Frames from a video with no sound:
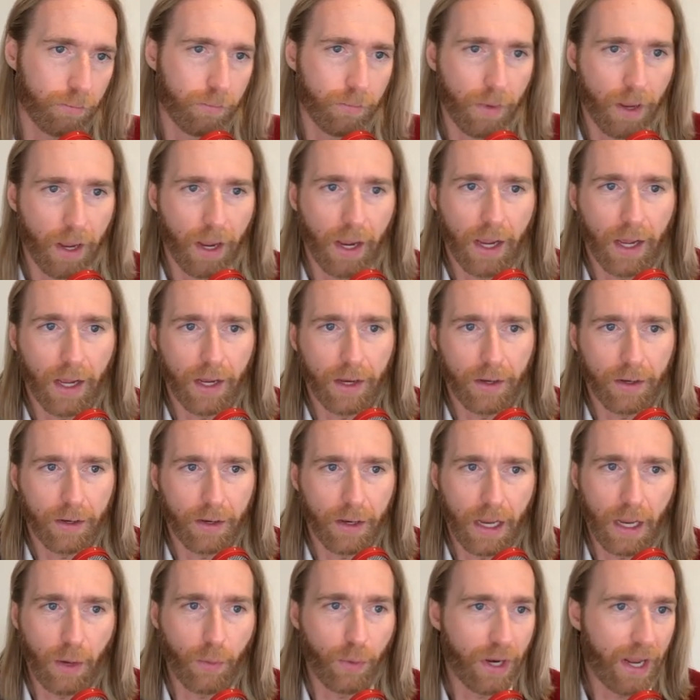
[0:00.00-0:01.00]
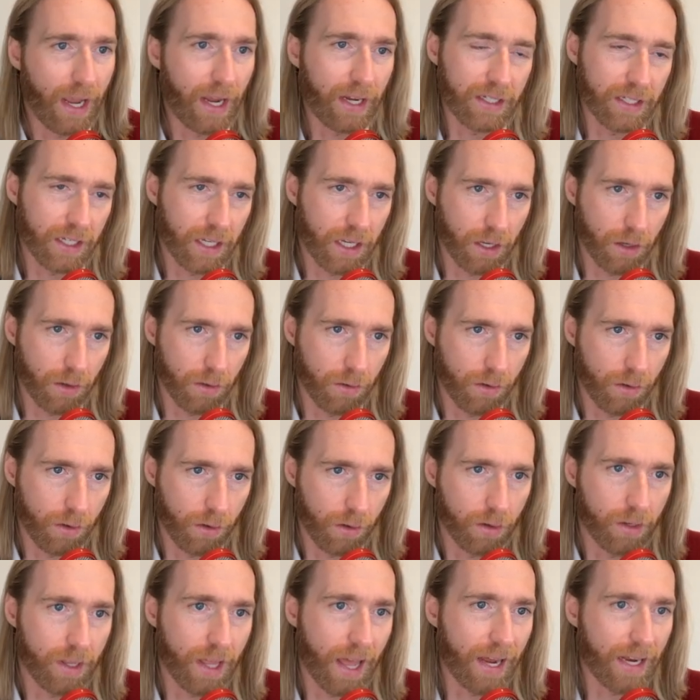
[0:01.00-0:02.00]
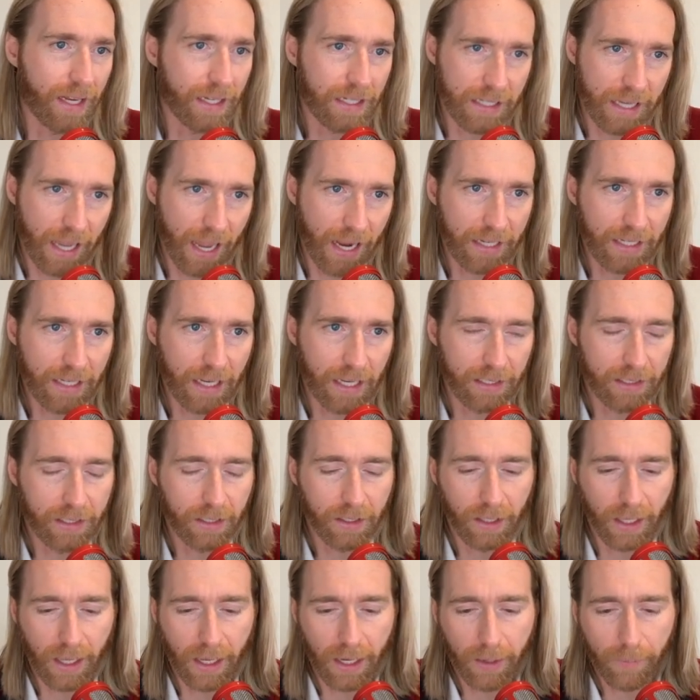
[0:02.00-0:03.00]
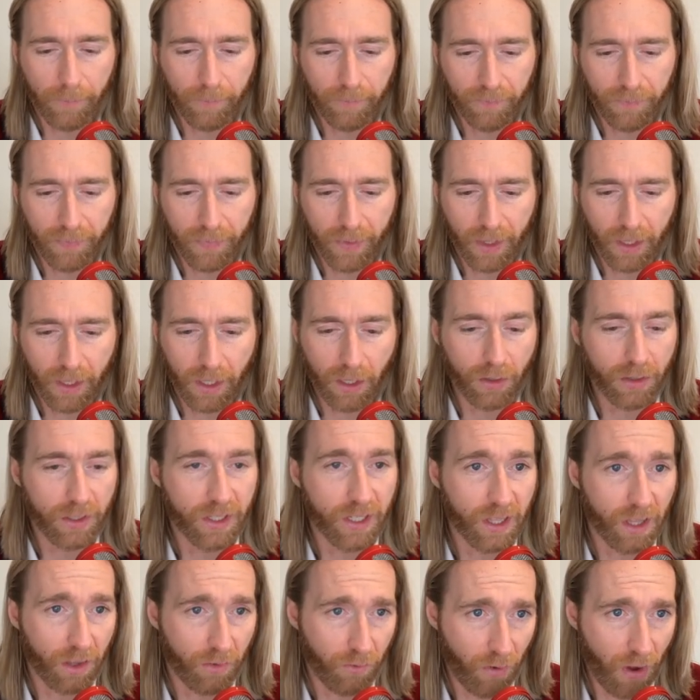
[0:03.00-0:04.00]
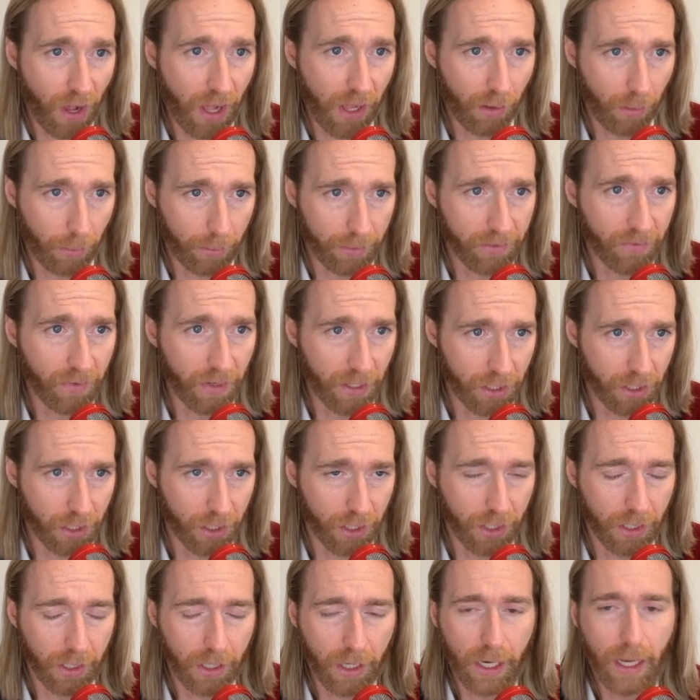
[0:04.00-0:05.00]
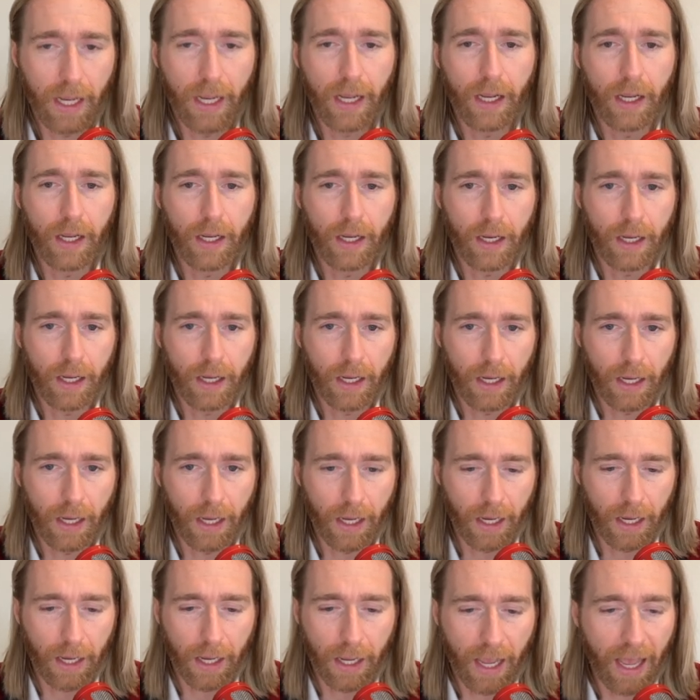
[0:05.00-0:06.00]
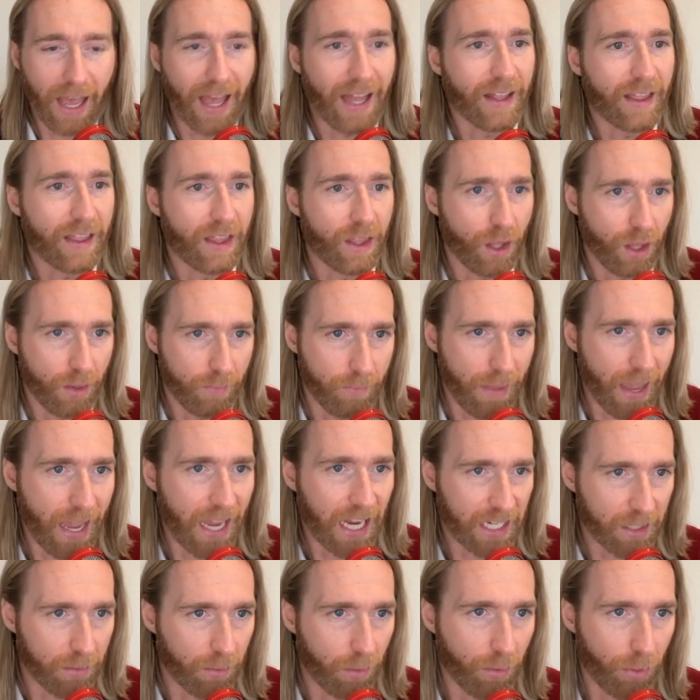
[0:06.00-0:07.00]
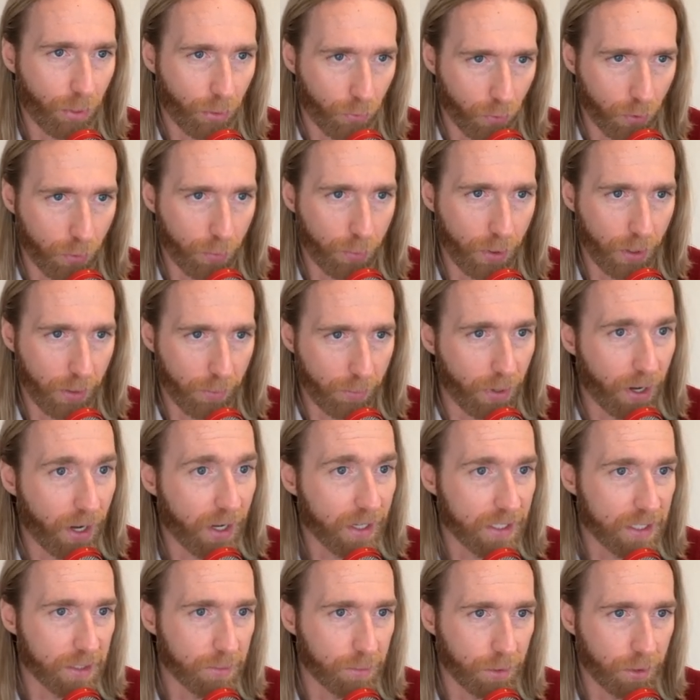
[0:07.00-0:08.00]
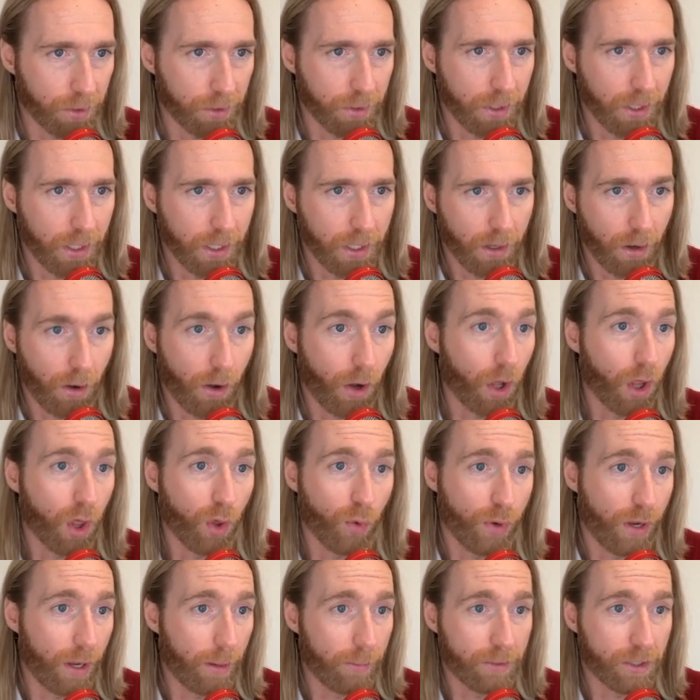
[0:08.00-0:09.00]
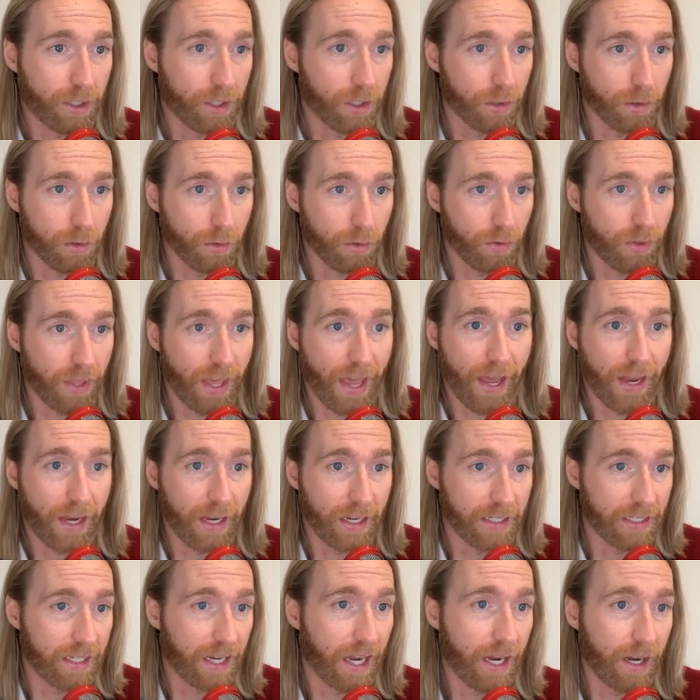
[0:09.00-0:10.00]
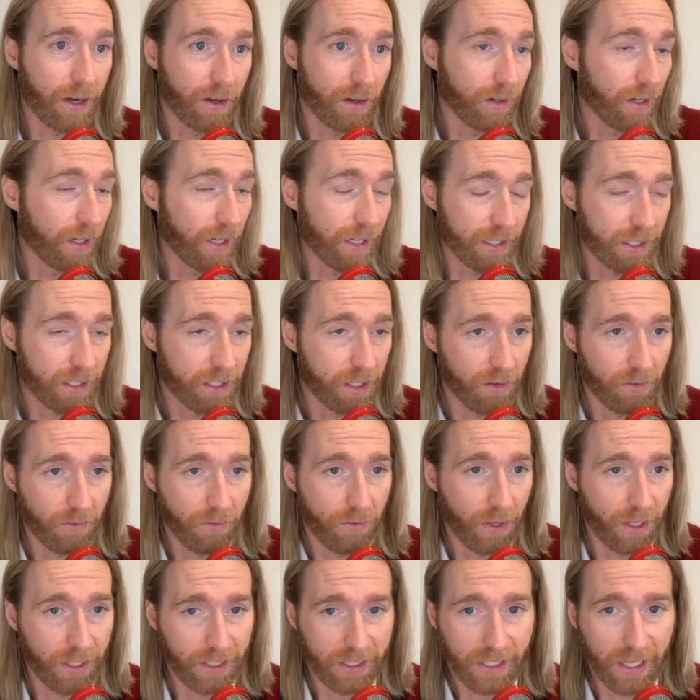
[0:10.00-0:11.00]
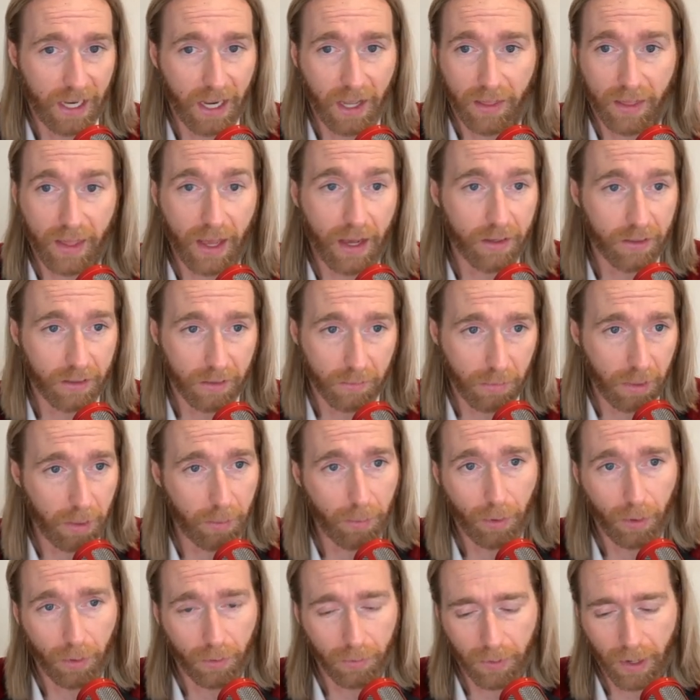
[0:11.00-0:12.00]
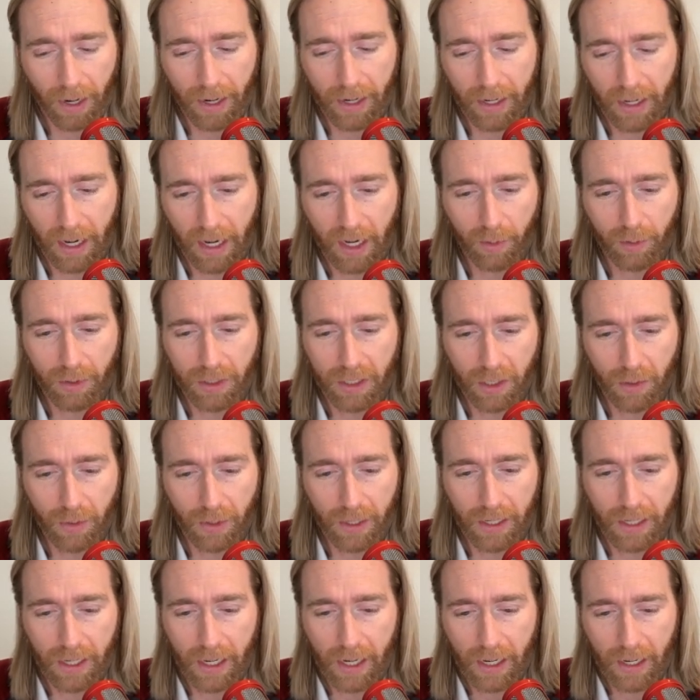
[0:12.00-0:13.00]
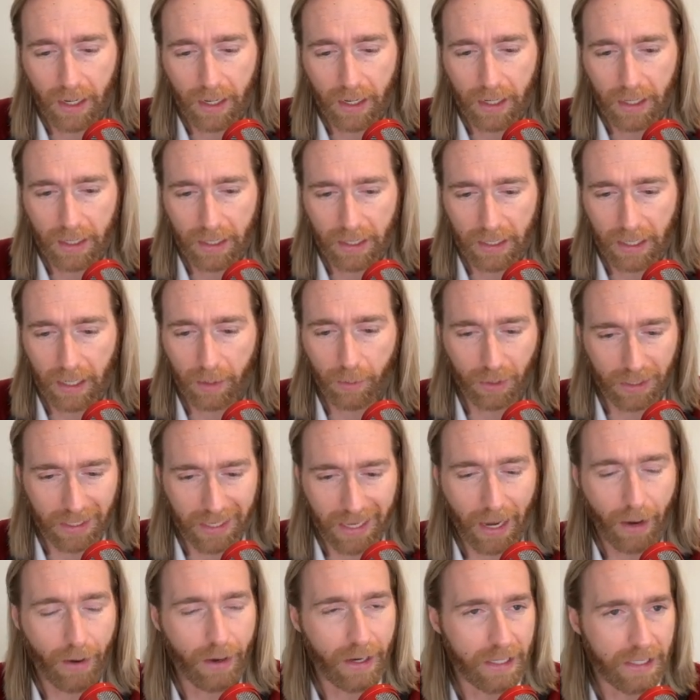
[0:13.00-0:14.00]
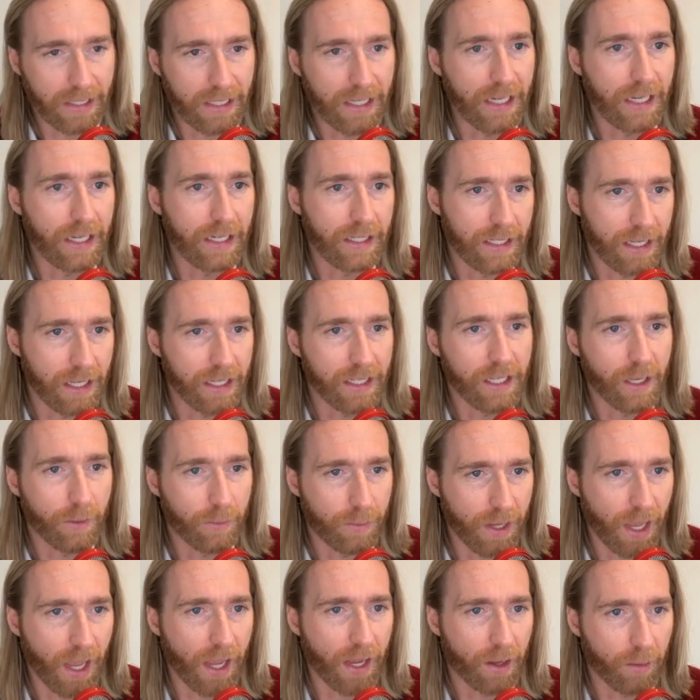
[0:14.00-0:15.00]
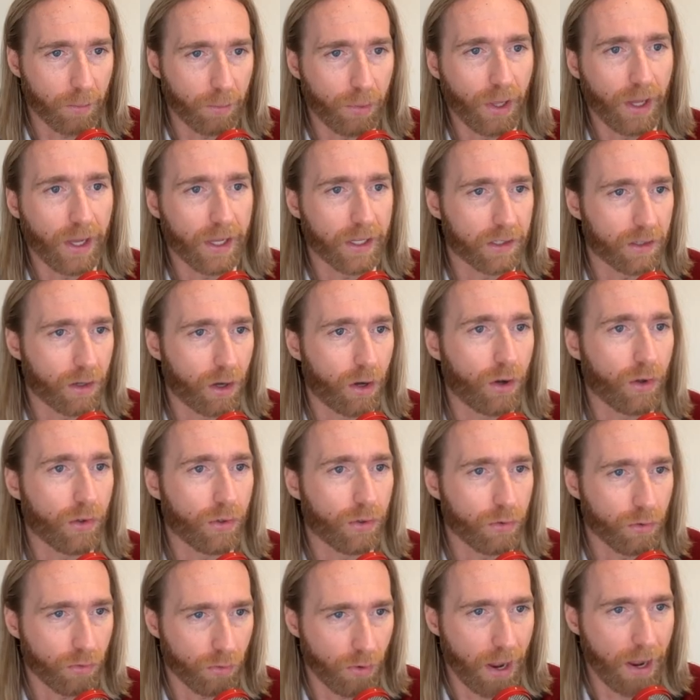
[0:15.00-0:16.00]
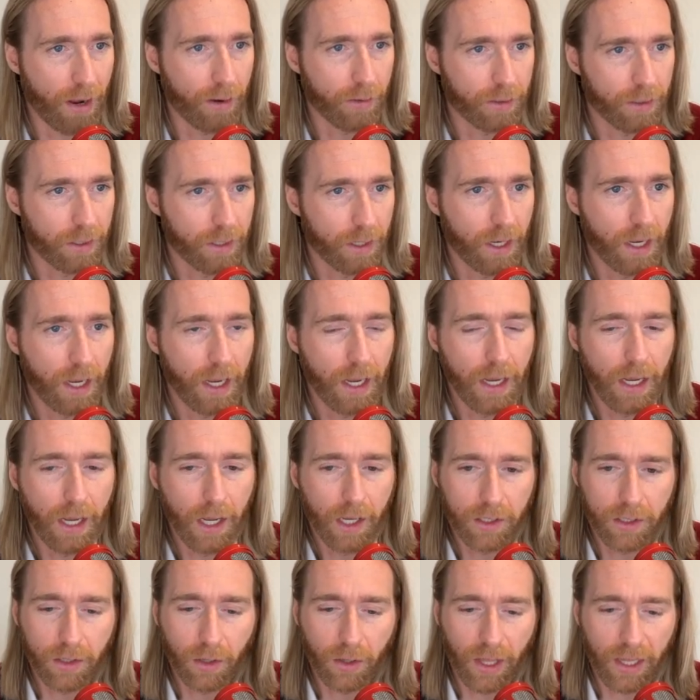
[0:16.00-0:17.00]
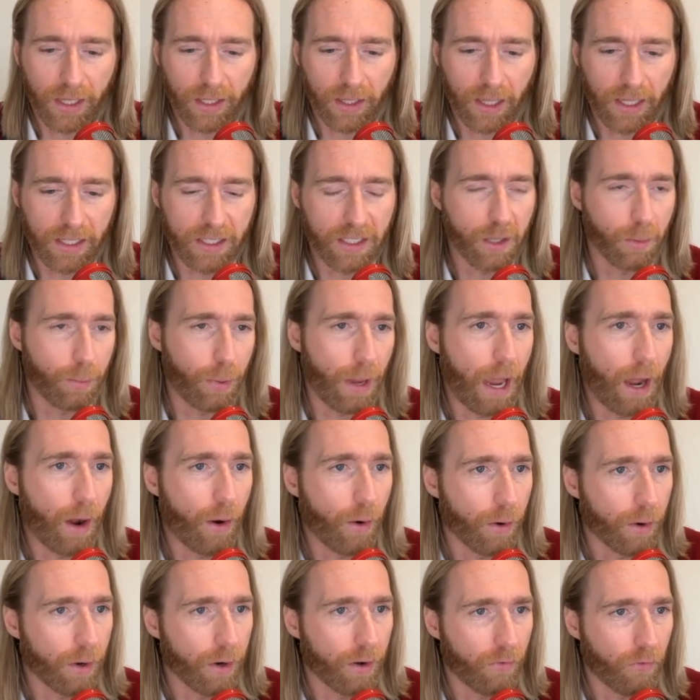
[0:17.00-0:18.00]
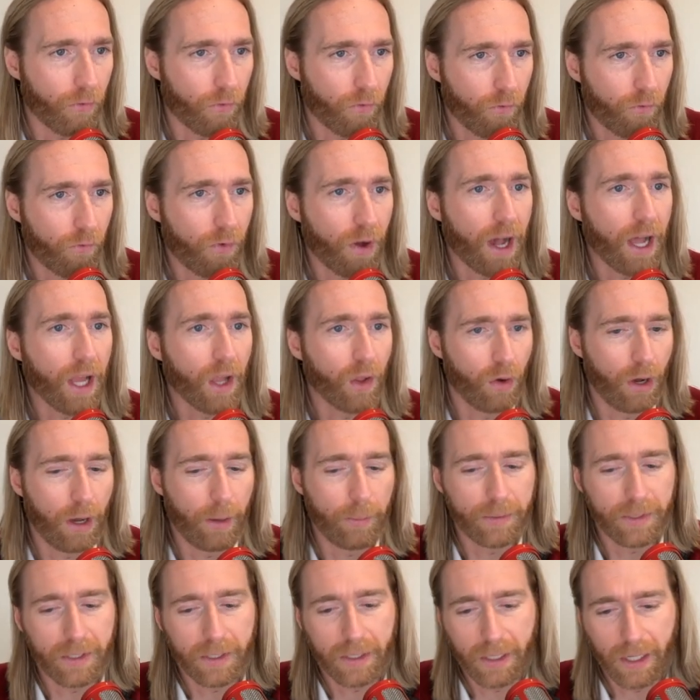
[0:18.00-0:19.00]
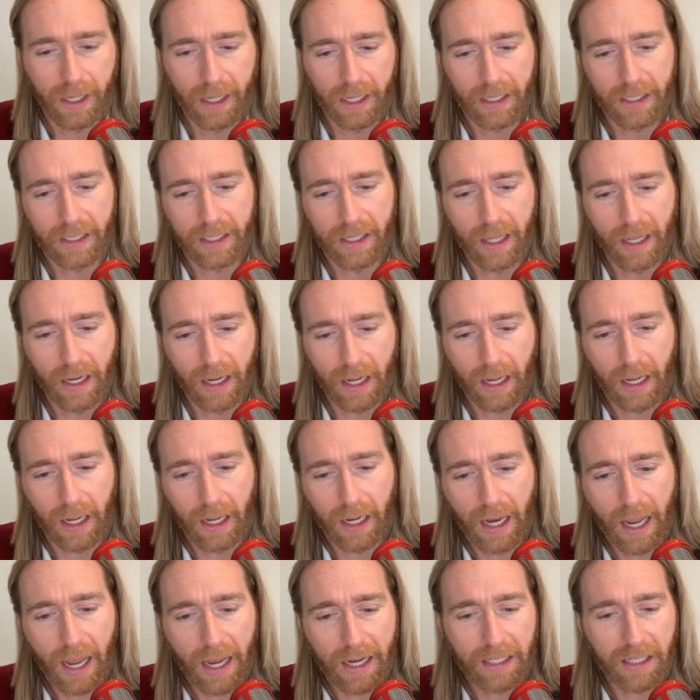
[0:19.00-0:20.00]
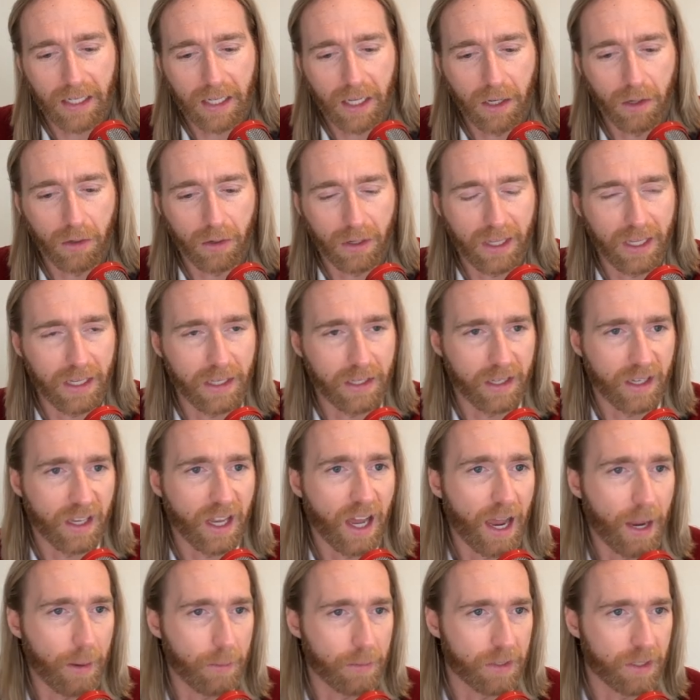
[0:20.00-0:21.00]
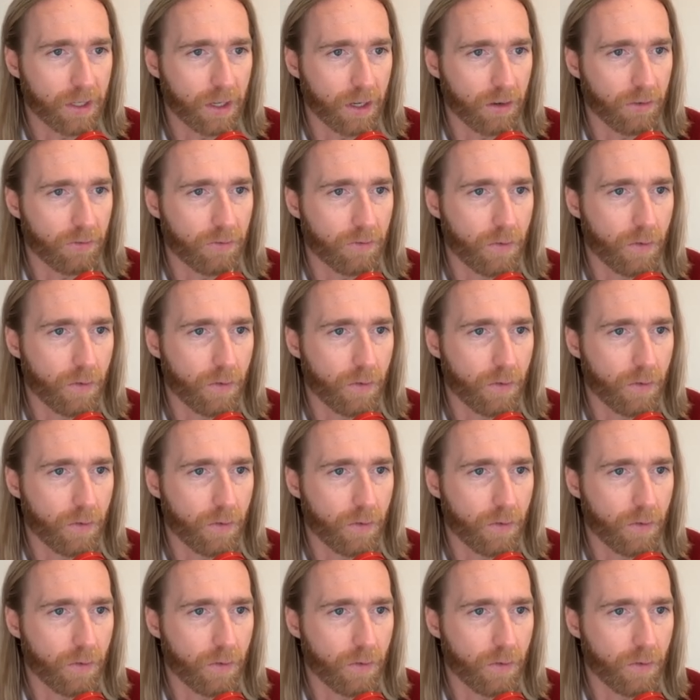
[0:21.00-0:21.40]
And it would execute that exact SLA using the follow-ups feature at the maximum throughput possible, all the way up to that entire list of, let's say, 1,000 people, right? And it would guarantee TCPA compliance all throughout. So that's the power of follow-ups, is that it can execute these types of